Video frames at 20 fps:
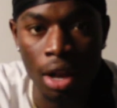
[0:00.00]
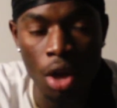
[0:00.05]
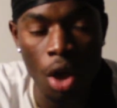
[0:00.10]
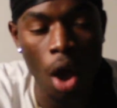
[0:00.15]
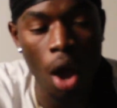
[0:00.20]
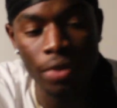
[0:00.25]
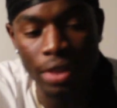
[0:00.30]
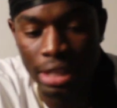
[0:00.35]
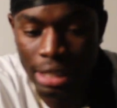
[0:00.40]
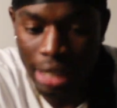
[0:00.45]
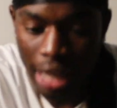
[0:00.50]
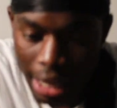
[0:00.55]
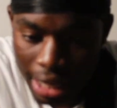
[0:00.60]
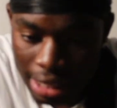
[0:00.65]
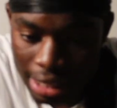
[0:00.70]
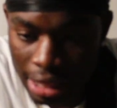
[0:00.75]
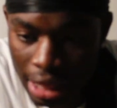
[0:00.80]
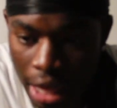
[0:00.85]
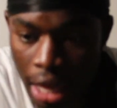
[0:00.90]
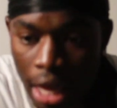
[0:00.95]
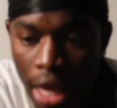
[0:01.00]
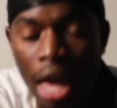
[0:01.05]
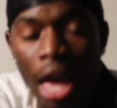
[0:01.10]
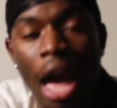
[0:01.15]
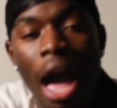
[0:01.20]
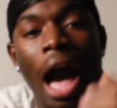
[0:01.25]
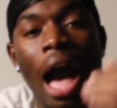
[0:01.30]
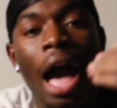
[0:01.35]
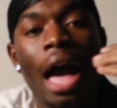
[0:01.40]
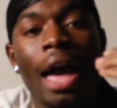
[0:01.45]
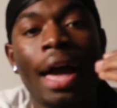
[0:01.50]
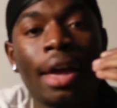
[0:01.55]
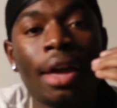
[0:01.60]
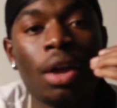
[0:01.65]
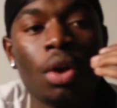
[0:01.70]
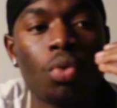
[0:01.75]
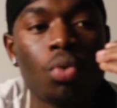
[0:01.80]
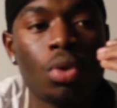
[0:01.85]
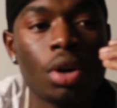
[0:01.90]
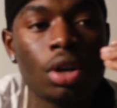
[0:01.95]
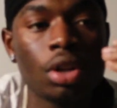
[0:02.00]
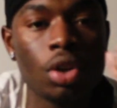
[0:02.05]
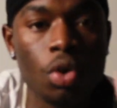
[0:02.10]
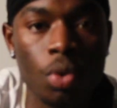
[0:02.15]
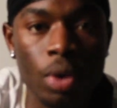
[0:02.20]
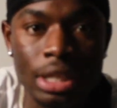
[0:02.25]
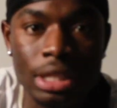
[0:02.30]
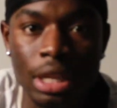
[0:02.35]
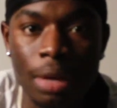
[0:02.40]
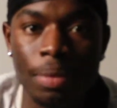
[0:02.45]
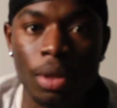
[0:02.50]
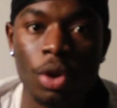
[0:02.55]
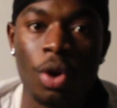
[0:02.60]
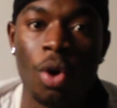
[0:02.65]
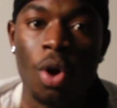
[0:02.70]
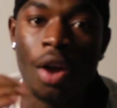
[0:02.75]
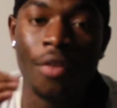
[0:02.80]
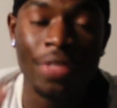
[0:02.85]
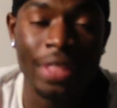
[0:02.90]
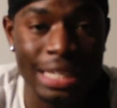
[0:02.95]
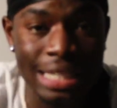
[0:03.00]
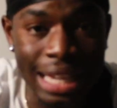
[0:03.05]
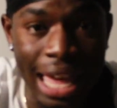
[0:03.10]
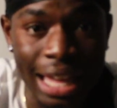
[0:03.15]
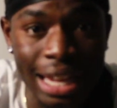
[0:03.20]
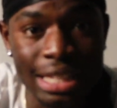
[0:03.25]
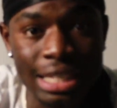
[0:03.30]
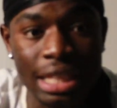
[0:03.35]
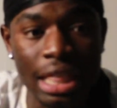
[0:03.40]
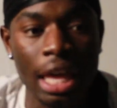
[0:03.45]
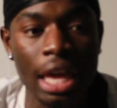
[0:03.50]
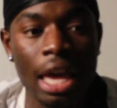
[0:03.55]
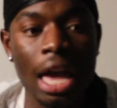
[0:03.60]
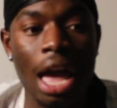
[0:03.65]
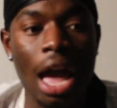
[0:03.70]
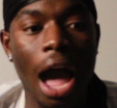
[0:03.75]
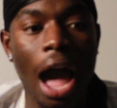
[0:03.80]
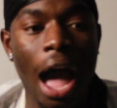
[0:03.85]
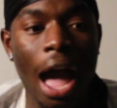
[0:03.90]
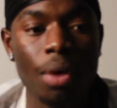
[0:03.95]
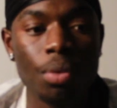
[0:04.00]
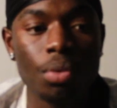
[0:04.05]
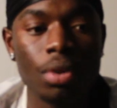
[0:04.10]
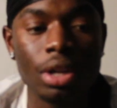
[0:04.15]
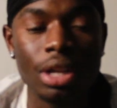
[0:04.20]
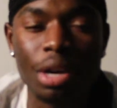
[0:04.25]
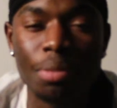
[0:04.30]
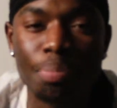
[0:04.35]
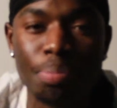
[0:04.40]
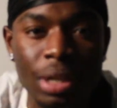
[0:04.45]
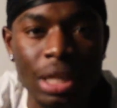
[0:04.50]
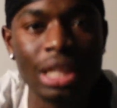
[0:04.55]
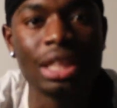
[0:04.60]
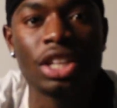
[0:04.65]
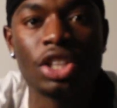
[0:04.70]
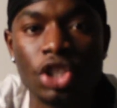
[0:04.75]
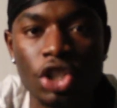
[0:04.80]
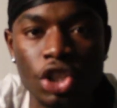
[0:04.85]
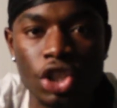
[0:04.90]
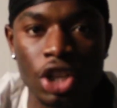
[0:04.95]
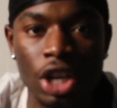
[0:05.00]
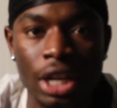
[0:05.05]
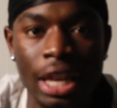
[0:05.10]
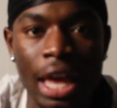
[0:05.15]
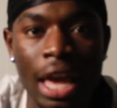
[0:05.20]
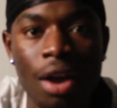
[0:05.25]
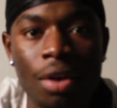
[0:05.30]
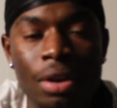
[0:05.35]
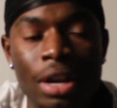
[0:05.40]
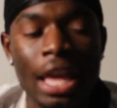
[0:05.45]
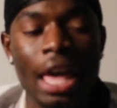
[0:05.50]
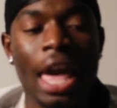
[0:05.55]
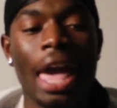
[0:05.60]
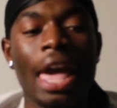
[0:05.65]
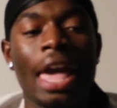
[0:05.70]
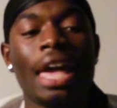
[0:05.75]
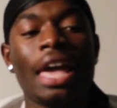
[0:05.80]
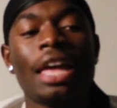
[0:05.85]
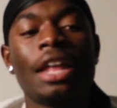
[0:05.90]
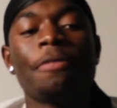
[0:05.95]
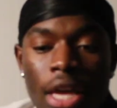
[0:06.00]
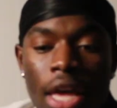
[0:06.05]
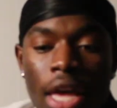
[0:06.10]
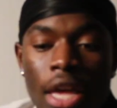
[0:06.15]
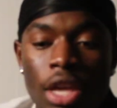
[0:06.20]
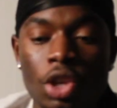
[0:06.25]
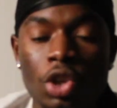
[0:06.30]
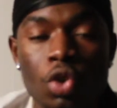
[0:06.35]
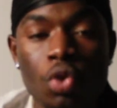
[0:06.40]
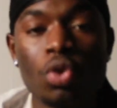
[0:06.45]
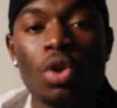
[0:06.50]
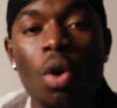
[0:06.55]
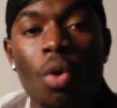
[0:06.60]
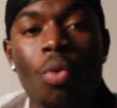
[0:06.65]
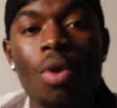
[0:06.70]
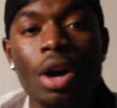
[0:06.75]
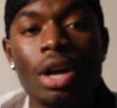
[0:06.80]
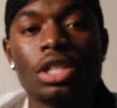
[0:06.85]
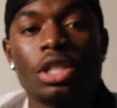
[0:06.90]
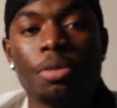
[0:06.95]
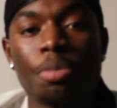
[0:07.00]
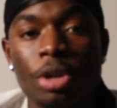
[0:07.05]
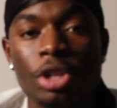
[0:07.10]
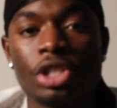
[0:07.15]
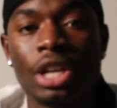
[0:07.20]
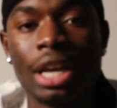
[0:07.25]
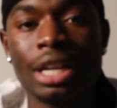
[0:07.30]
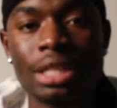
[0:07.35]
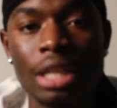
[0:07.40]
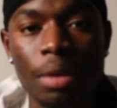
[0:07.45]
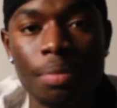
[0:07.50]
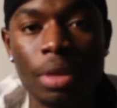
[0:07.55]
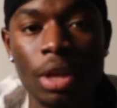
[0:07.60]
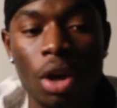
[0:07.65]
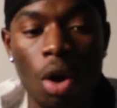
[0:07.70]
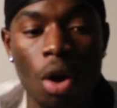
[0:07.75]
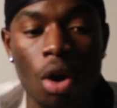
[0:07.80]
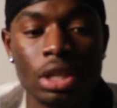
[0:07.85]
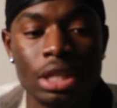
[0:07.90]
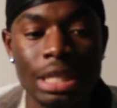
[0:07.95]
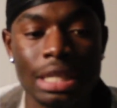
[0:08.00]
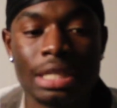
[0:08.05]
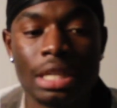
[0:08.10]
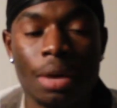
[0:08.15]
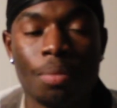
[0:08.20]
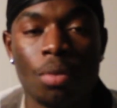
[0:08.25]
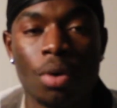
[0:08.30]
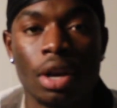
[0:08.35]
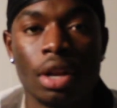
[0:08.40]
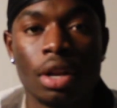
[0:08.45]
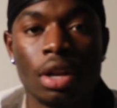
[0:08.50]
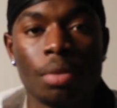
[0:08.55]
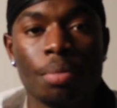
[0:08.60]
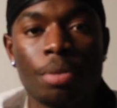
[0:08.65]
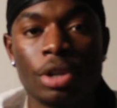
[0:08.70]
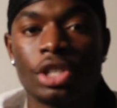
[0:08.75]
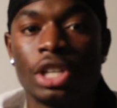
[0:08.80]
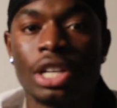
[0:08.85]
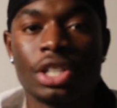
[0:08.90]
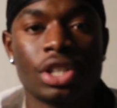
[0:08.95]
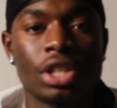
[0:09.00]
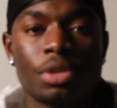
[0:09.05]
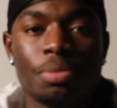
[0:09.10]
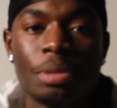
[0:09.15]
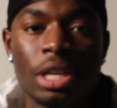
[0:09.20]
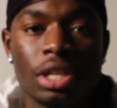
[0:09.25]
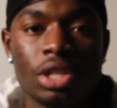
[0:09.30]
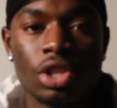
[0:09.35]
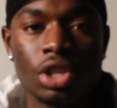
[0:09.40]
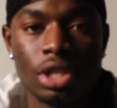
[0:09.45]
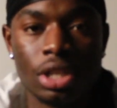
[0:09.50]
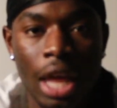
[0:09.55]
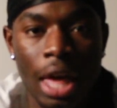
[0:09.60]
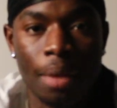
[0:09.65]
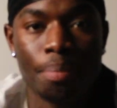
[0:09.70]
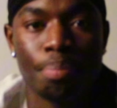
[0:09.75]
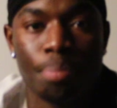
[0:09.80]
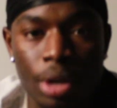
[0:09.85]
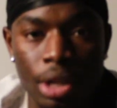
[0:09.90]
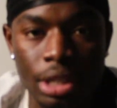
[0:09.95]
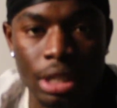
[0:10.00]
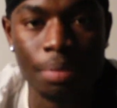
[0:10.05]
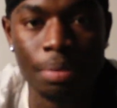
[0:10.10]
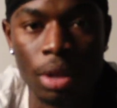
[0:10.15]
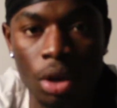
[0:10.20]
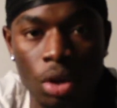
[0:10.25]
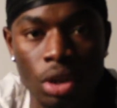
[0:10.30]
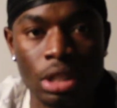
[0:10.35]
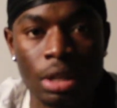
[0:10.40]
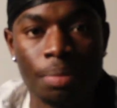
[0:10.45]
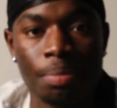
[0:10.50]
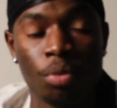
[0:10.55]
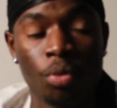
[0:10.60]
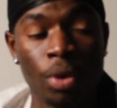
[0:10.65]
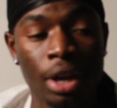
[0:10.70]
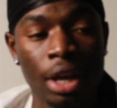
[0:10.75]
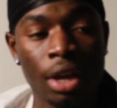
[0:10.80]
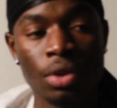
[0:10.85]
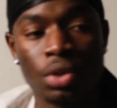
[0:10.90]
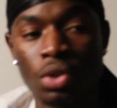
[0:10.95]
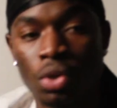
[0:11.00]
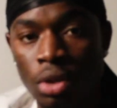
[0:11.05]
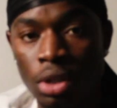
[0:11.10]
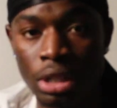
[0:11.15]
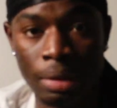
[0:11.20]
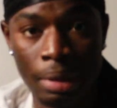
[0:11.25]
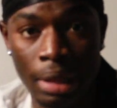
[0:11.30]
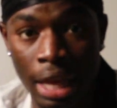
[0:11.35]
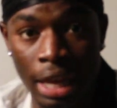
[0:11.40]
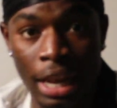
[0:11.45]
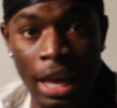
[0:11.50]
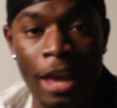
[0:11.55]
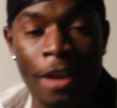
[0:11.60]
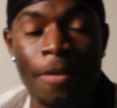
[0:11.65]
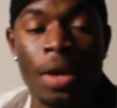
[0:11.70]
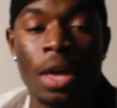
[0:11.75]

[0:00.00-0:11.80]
At the slightest thing I would quit something, or at the slightest thing I would completely just shut down. And you don't want to project something onto someone. Projection means just like put something on someone else or something like that.